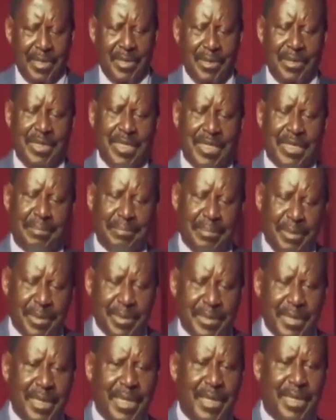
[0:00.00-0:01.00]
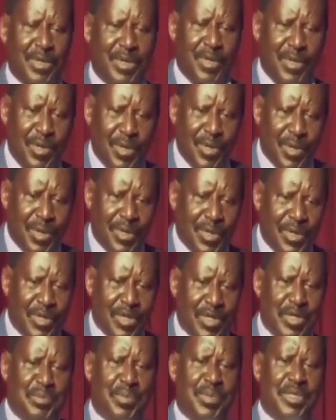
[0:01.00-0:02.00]
You don't export iron ore,
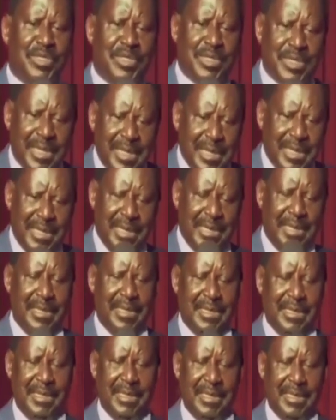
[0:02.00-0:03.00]
you export steel.